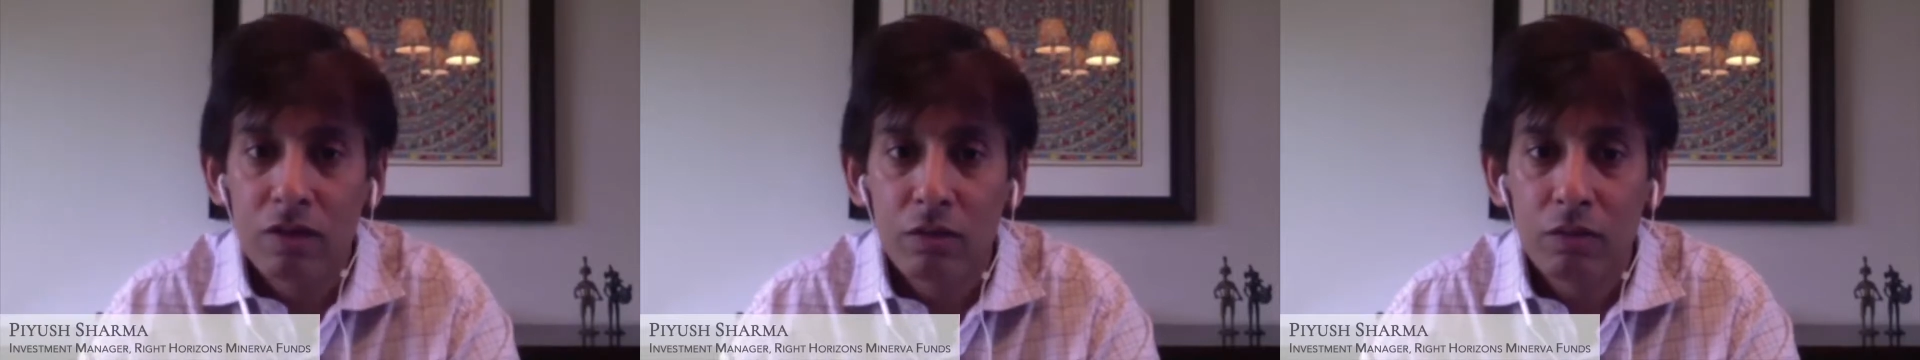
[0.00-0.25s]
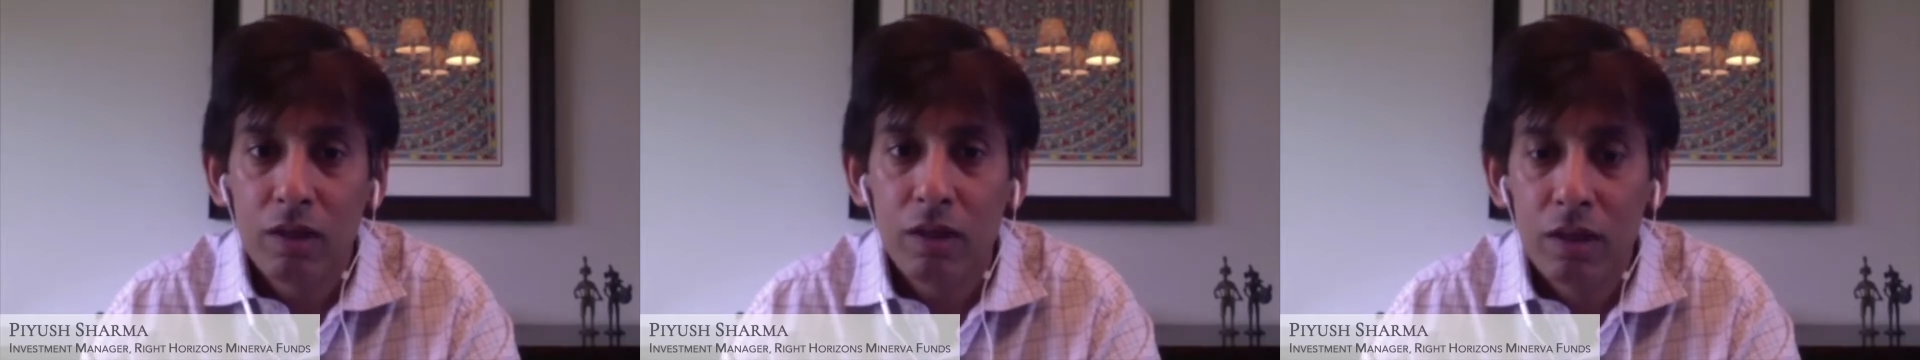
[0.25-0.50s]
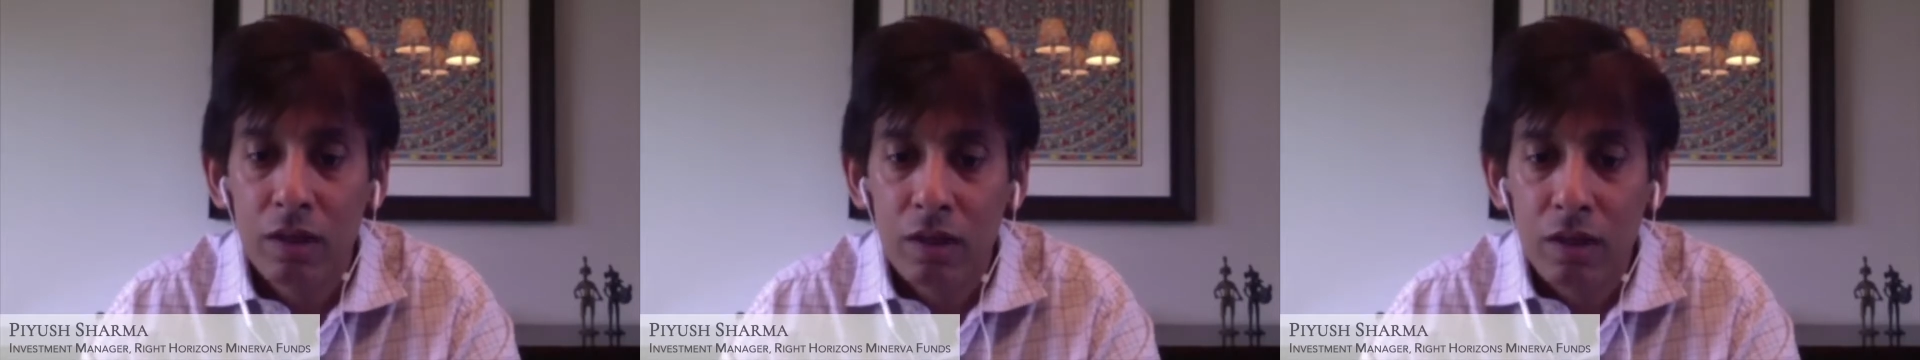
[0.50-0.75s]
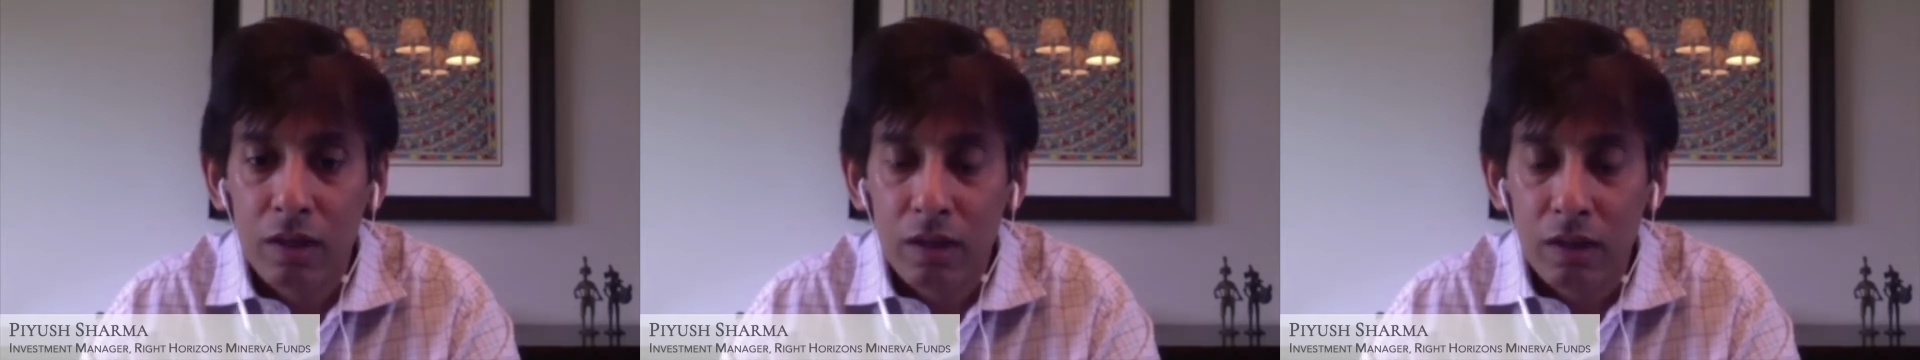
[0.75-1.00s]
and
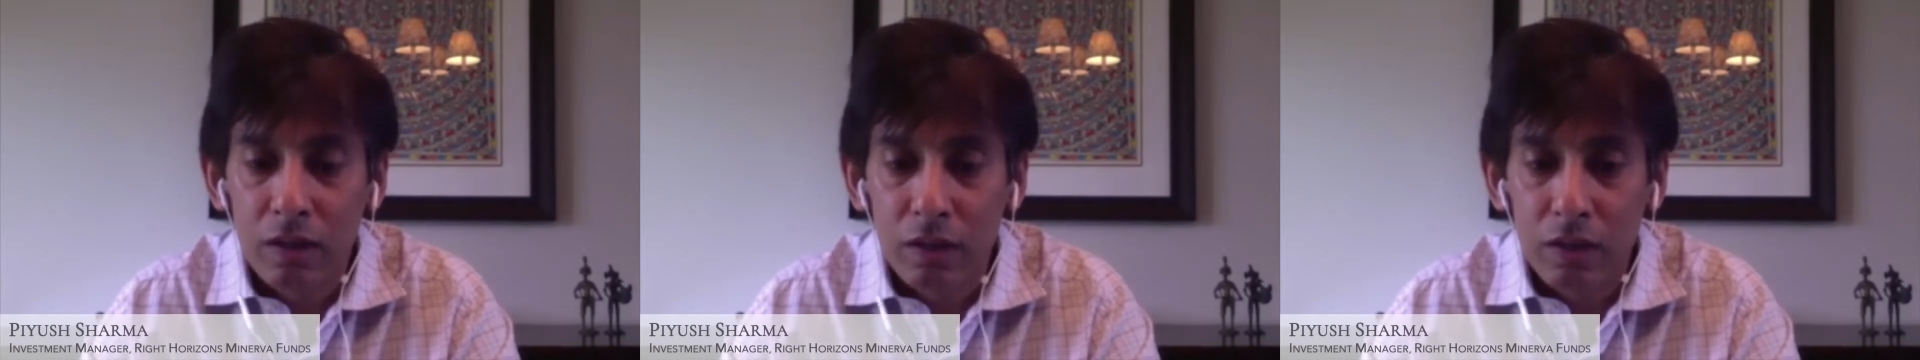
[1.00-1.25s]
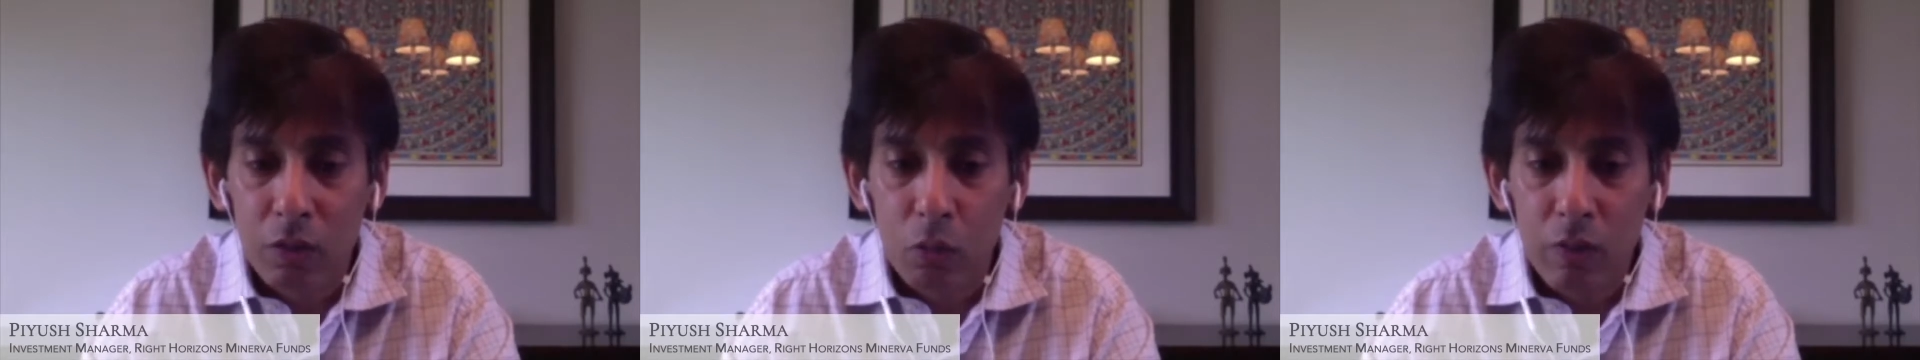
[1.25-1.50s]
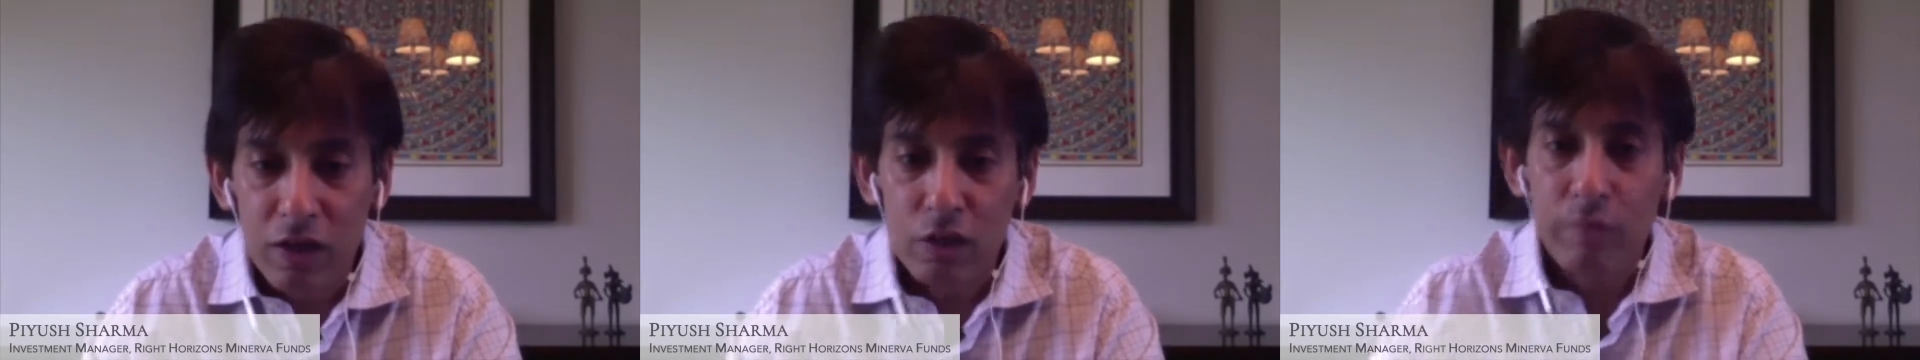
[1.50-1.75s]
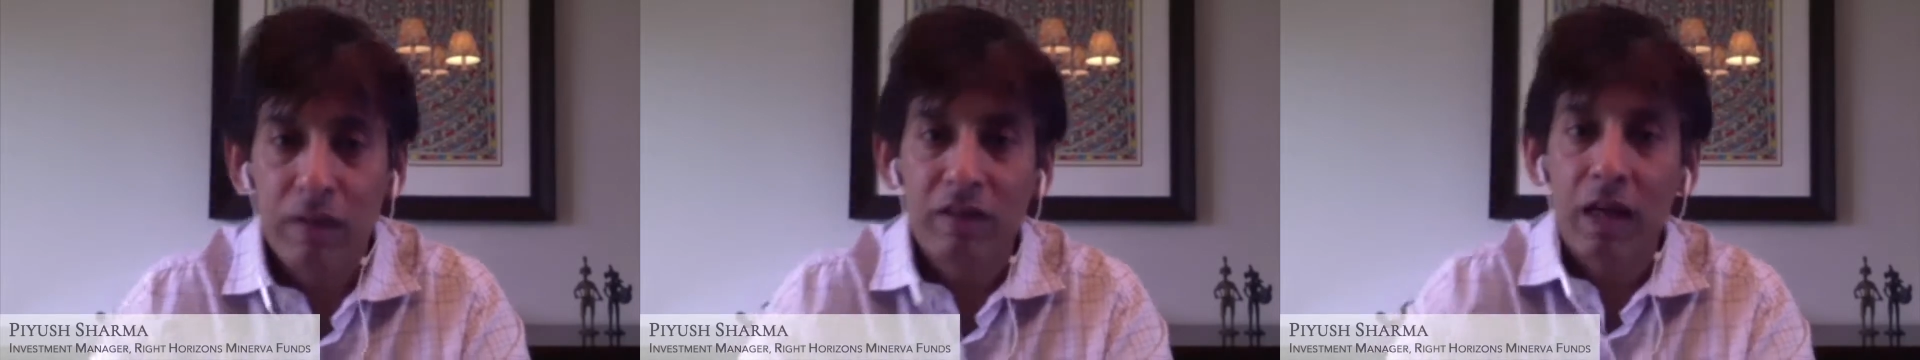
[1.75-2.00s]
we
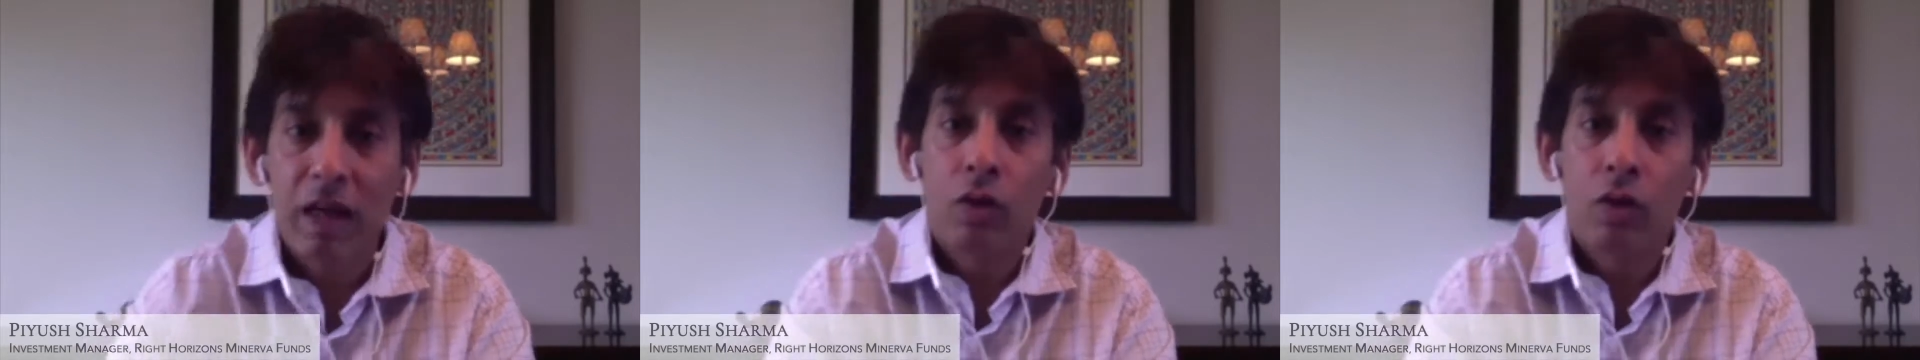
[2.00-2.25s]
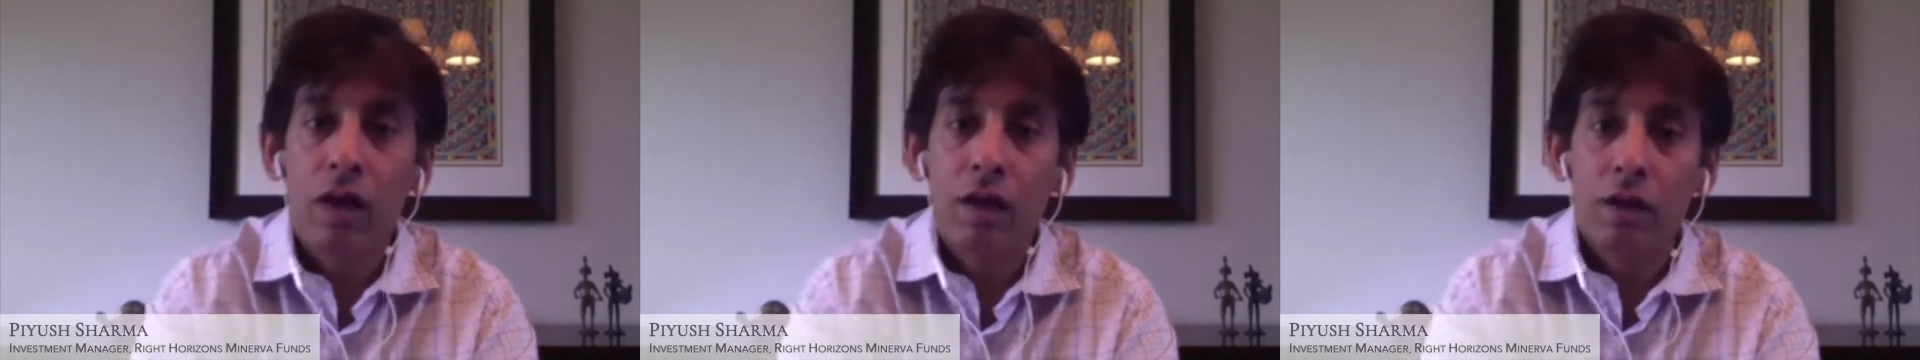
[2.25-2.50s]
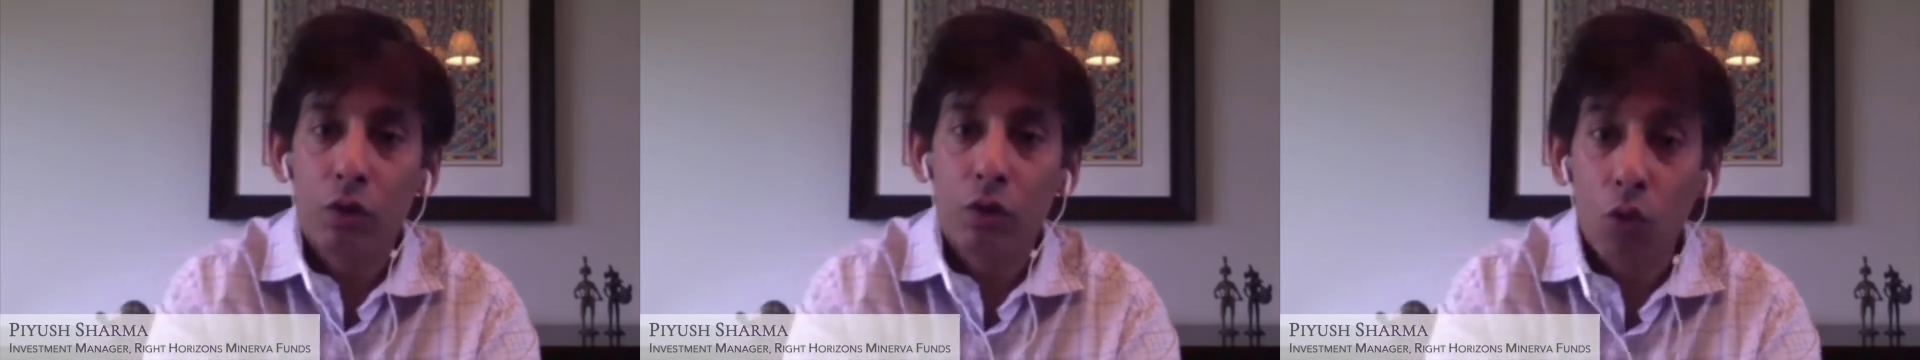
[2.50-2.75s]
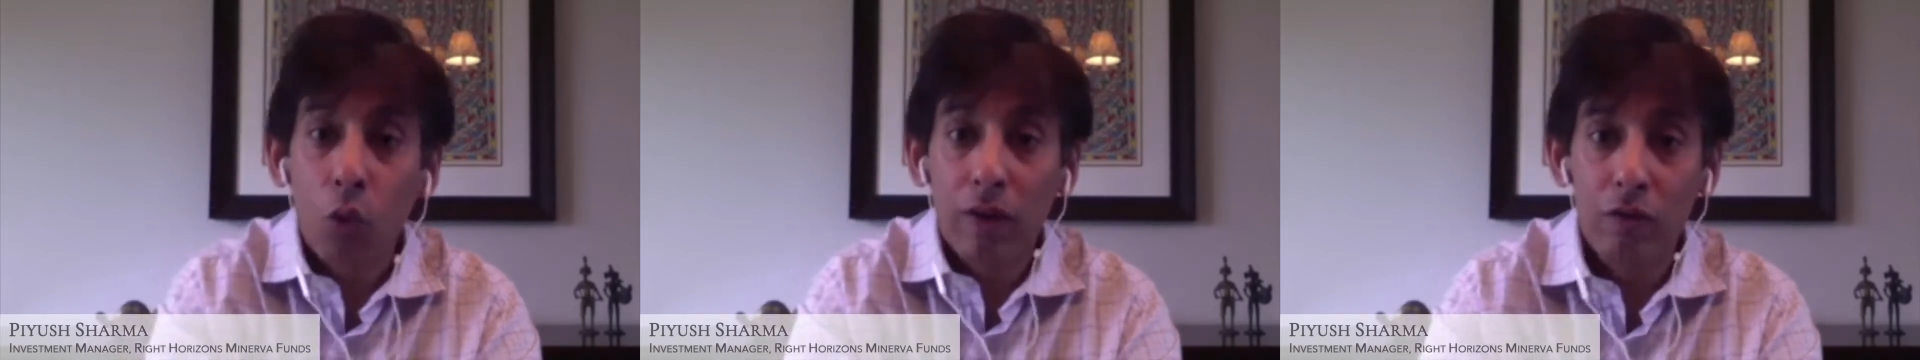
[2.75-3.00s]
expect that to continue
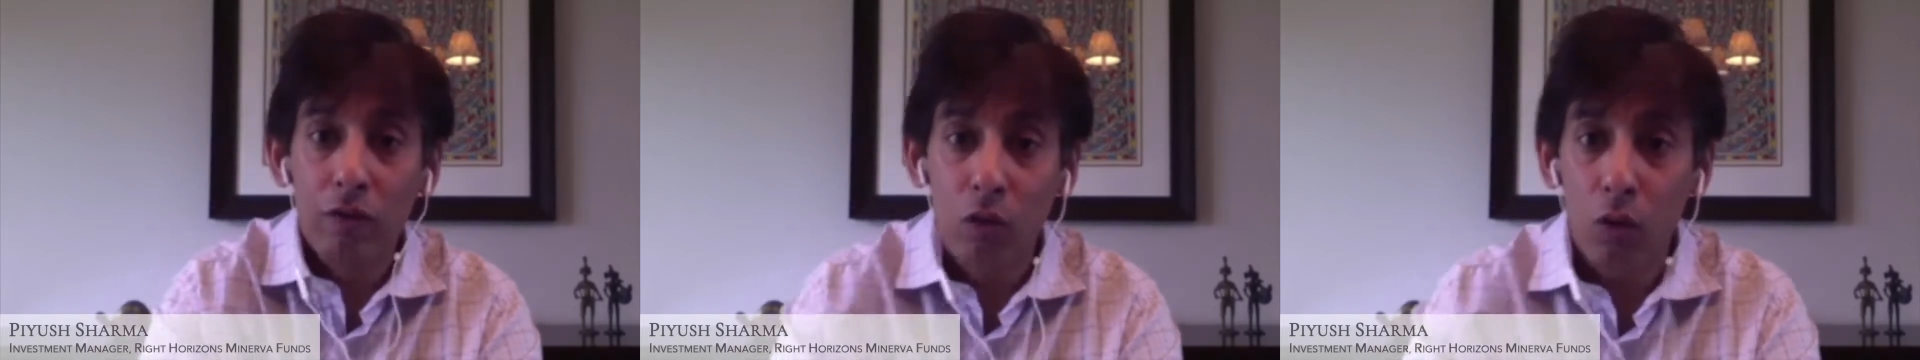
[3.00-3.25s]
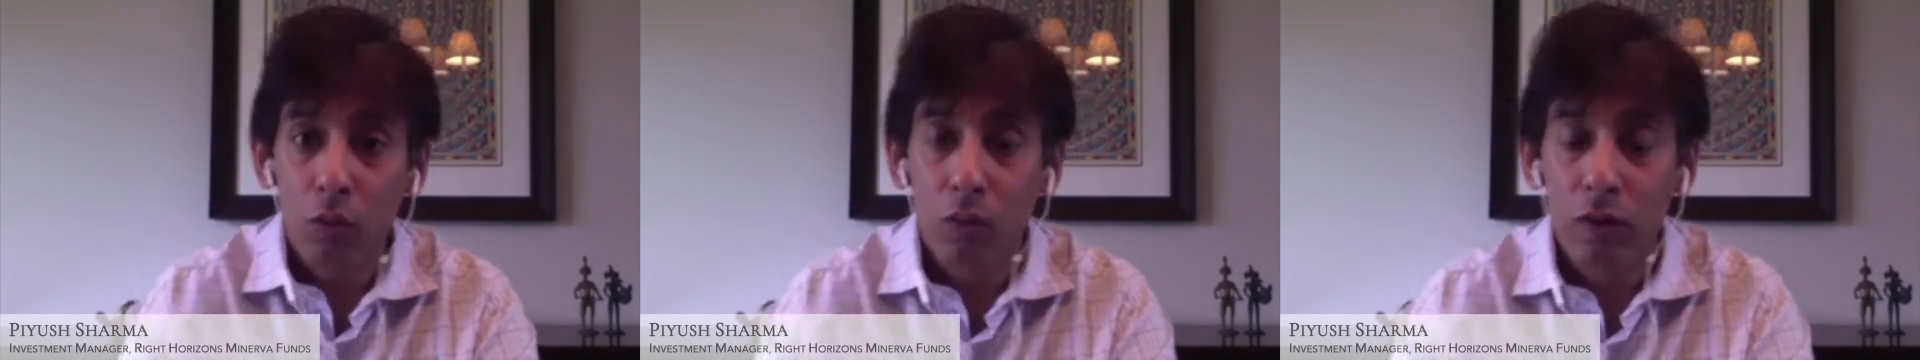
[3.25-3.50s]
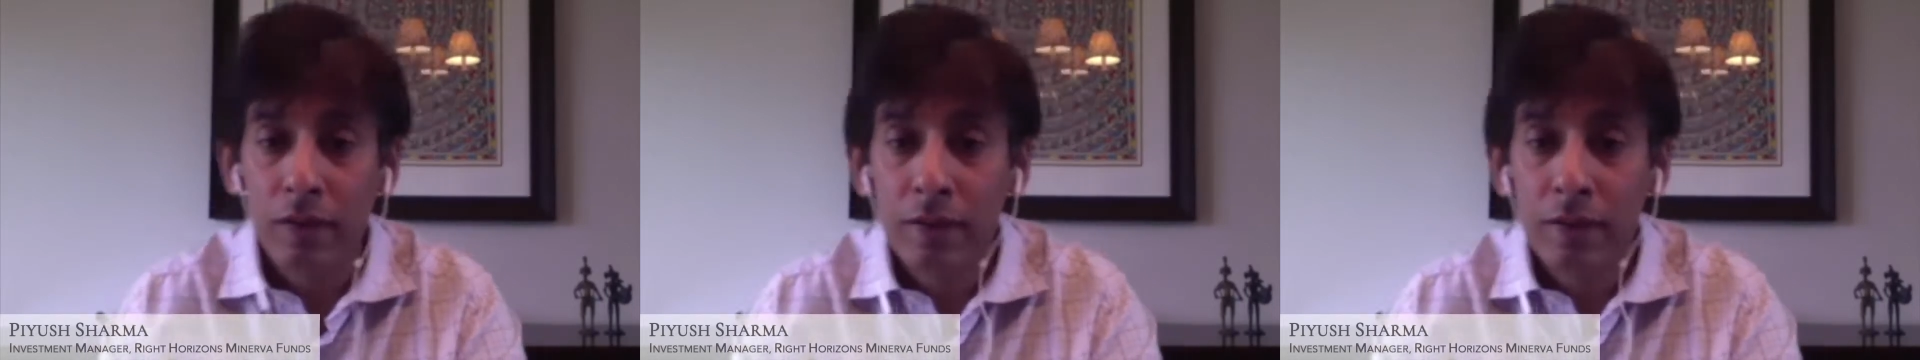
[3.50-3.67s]
going forward.